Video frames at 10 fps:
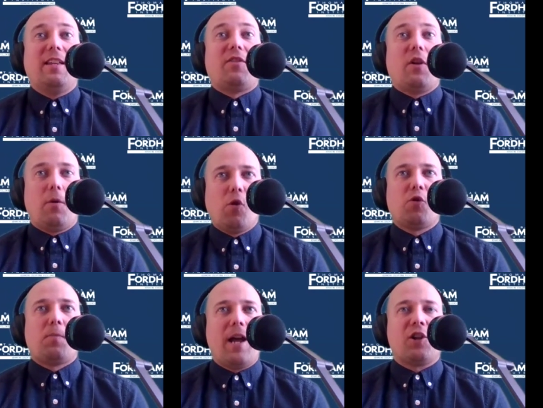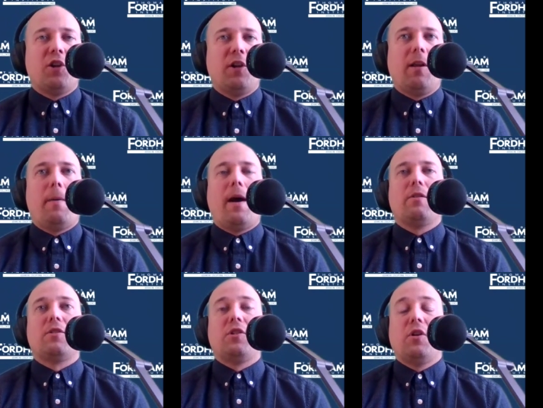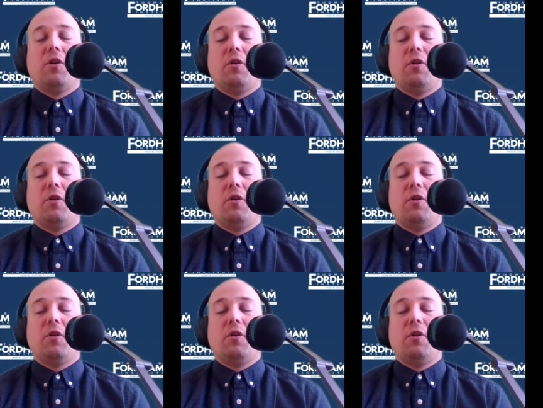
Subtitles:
that they're most passionate about. So